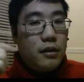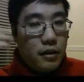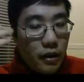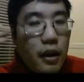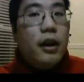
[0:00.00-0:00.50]

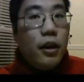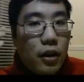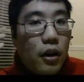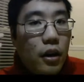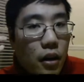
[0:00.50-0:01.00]

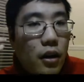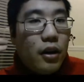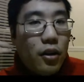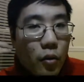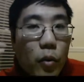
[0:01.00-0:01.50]
hear
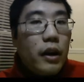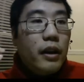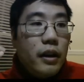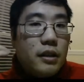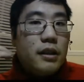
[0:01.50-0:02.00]
what it
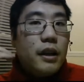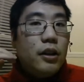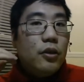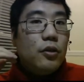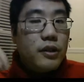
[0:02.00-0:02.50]
is that
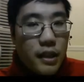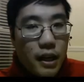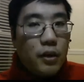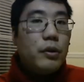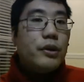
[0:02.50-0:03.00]
you
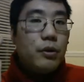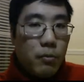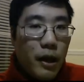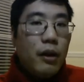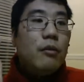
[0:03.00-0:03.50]
said, what you
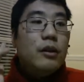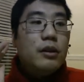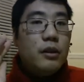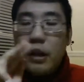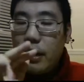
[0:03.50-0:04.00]
meant,
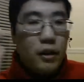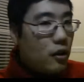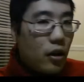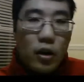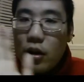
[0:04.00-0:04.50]
like
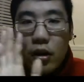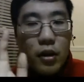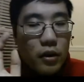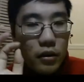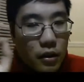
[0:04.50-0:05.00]

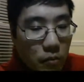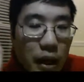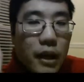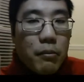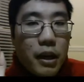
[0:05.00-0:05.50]

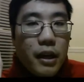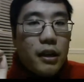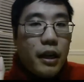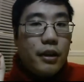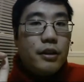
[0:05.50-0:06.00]
many
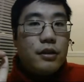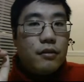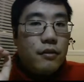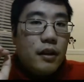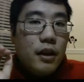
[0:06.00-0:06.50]
layers
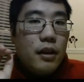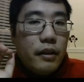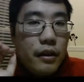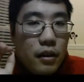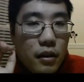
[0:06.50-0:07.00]
of
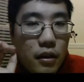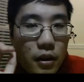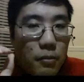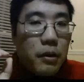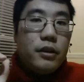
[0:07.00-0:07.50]

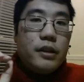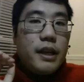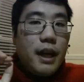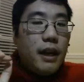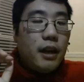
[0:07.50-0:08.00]
deep
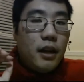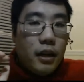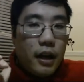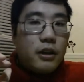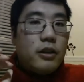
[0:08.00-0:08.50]
understanding and
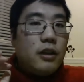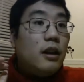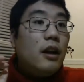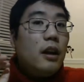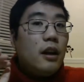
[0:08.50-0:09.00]
connection
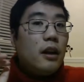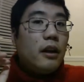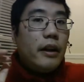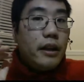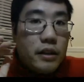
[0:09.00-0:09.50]

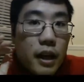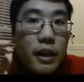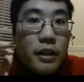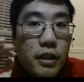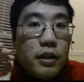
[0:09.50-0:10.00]
is not
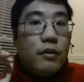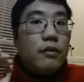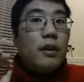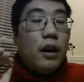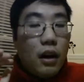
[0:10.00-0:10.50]

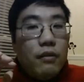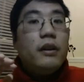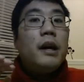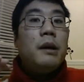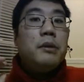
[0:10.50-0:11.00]
achieved.
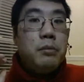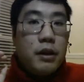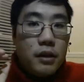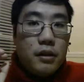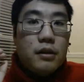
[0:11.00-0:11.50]
Oftentimes
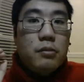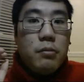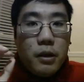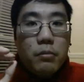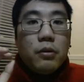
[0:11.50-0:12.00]
because
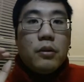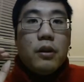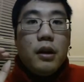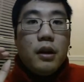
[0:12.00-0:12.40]
people